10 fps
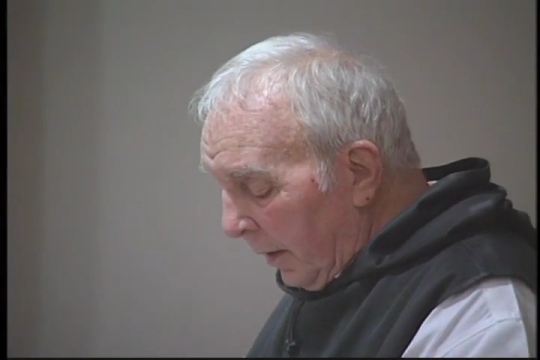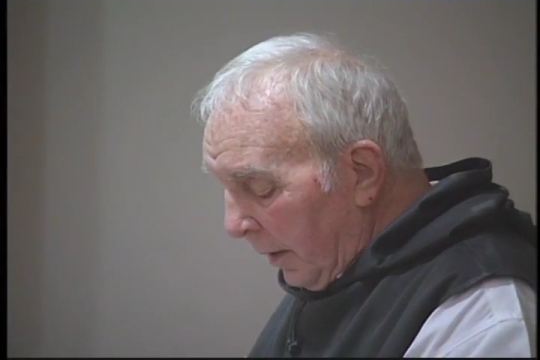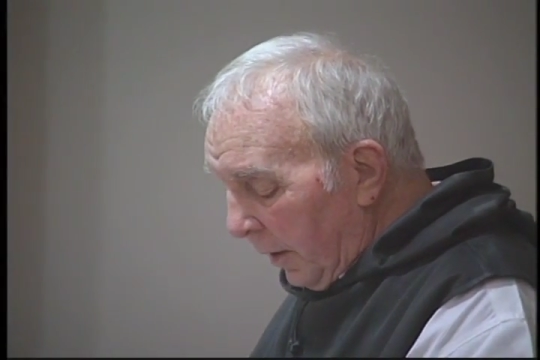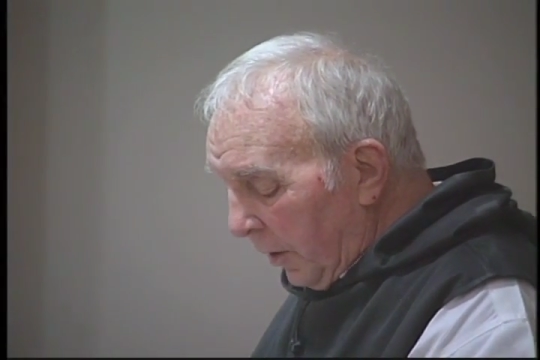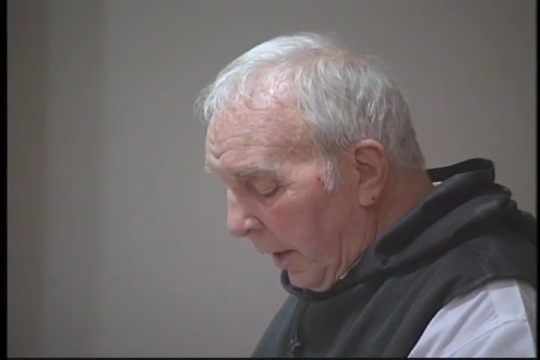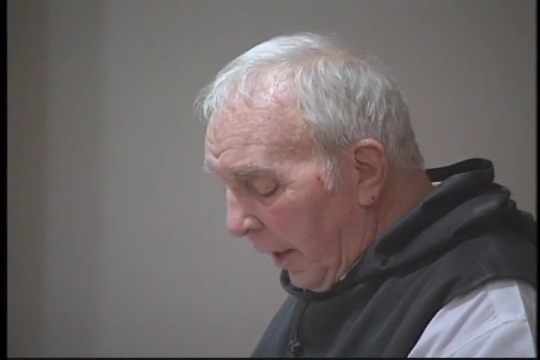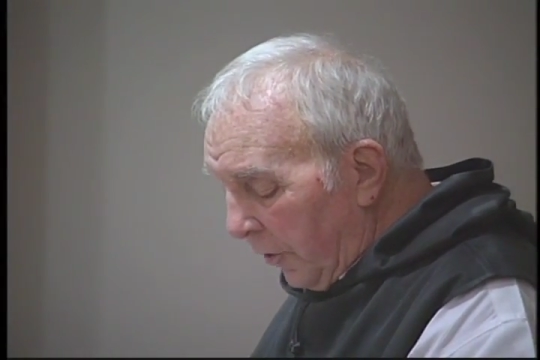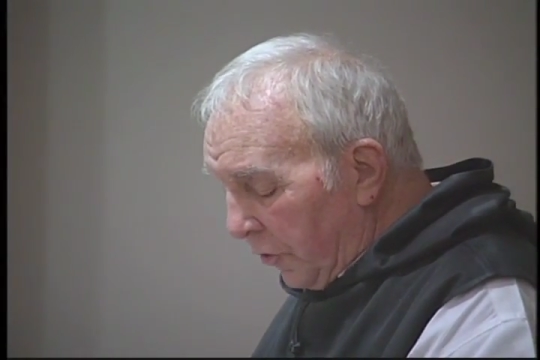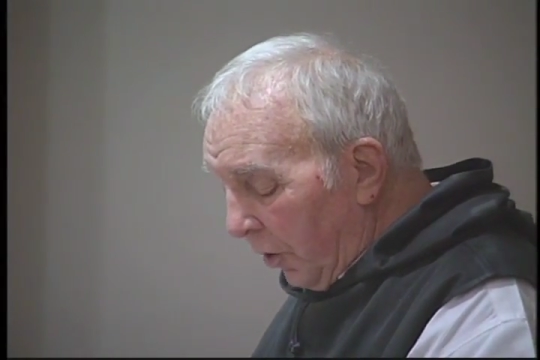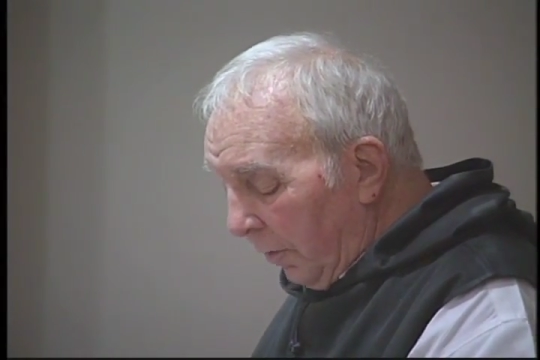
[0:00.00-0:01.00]
In the end,
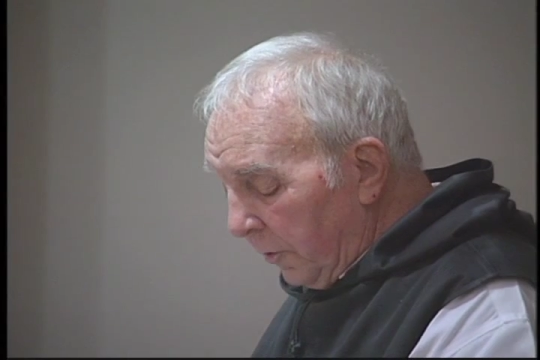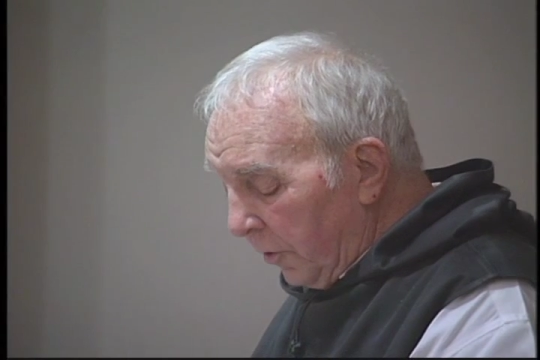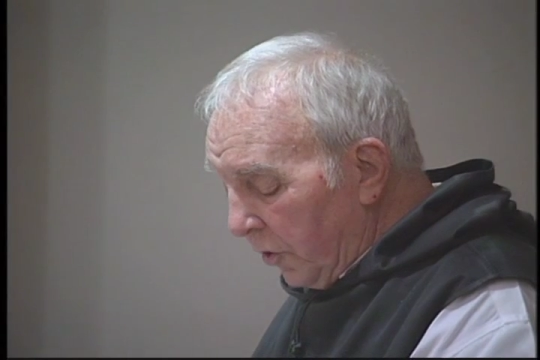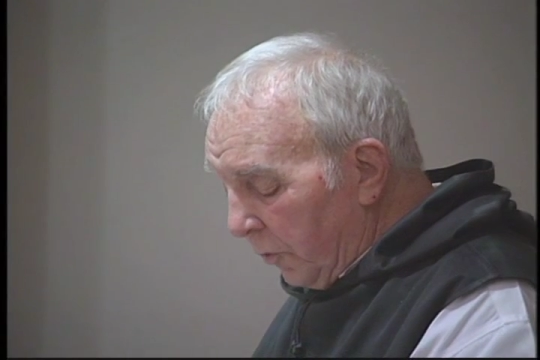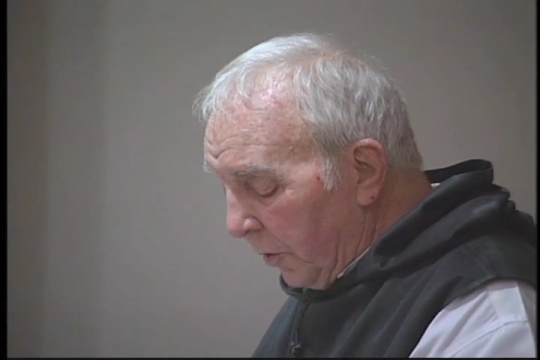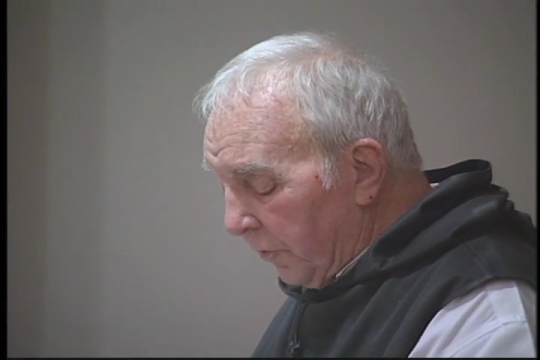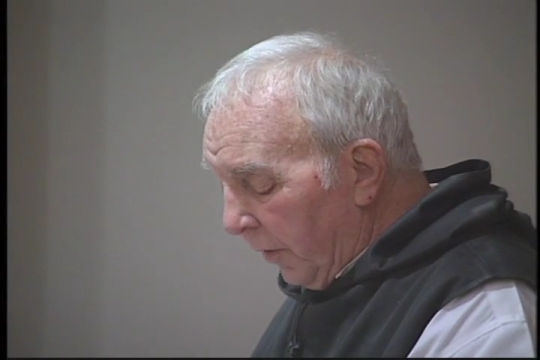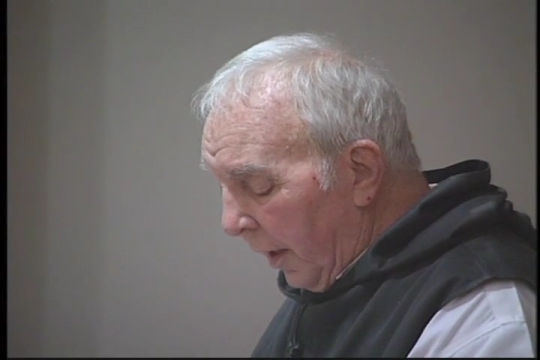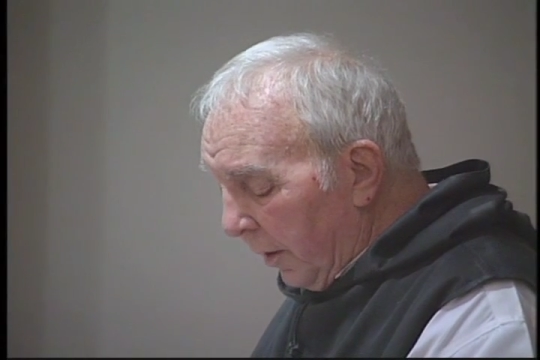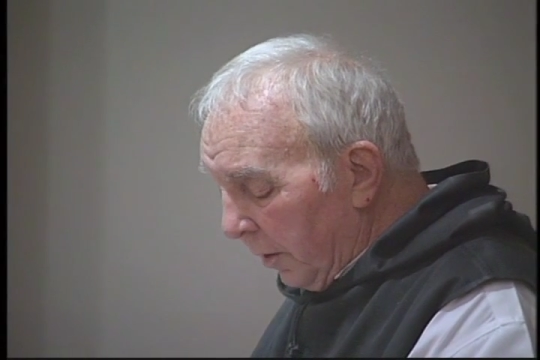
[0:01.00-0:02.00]
his hermitage was
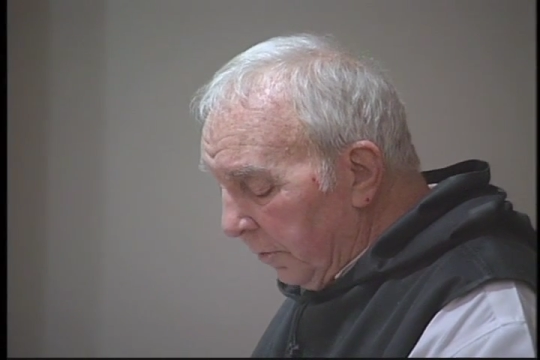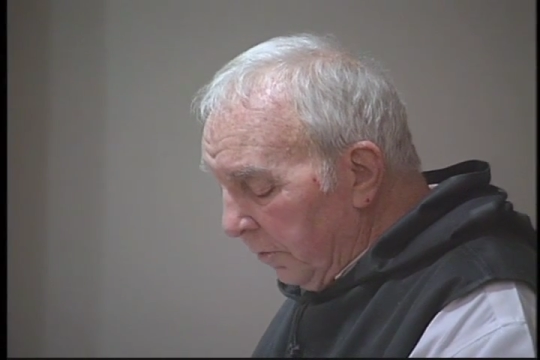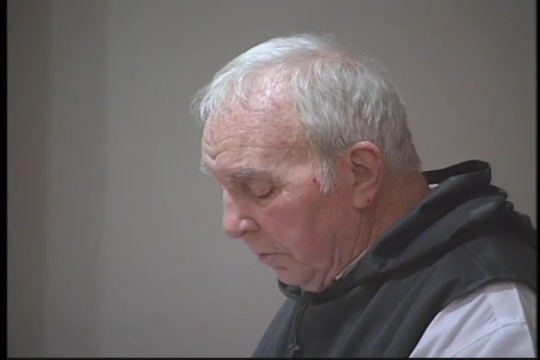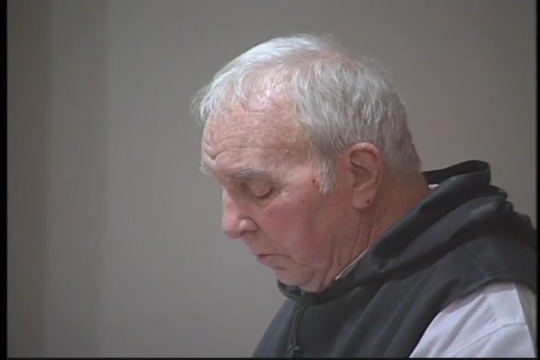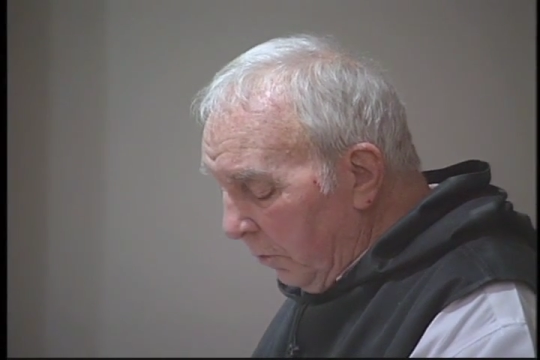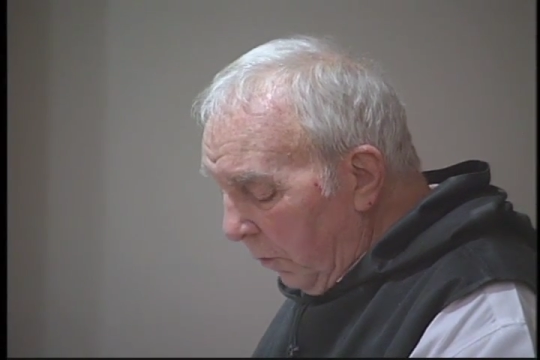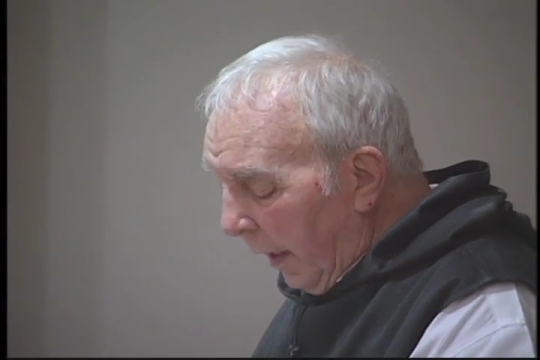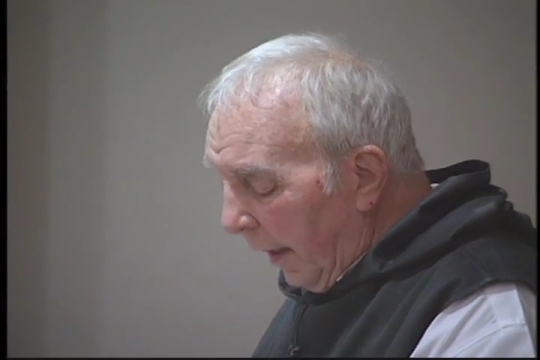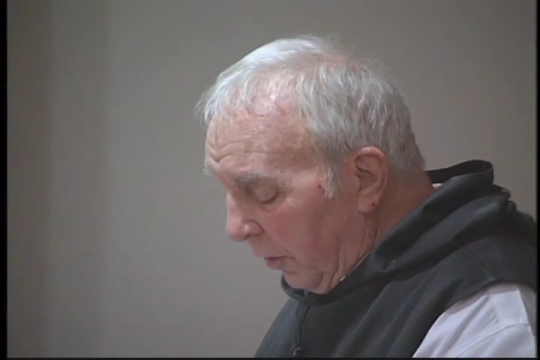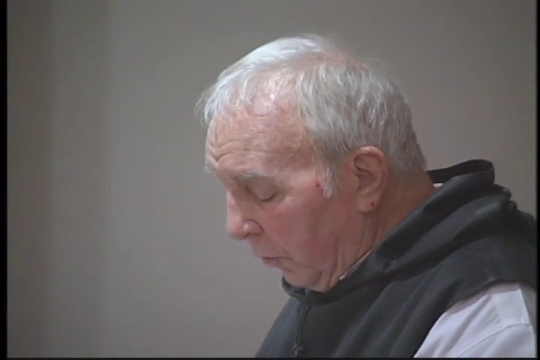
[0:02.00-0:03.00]
rather
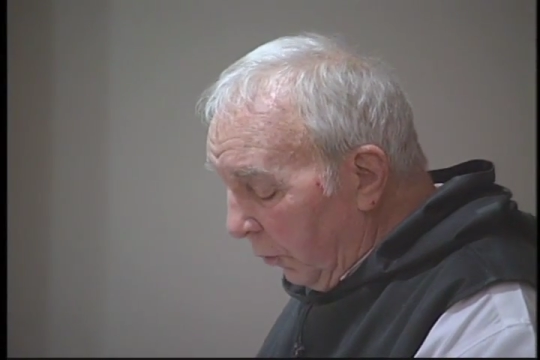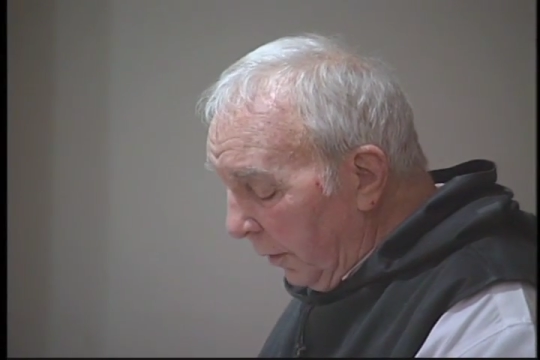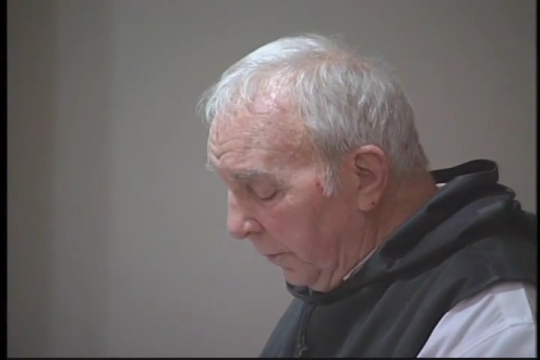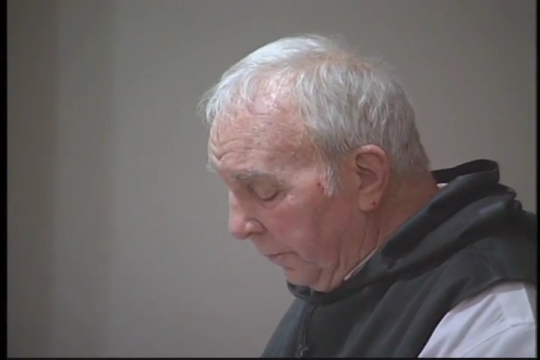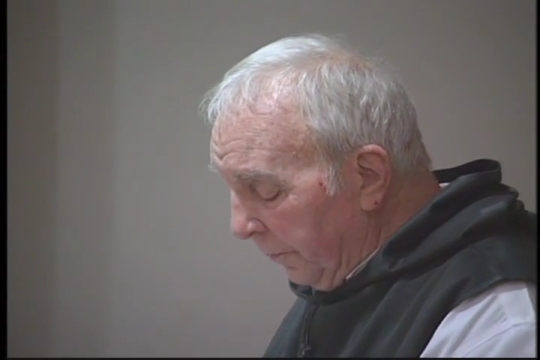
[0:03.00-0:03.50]
adequate.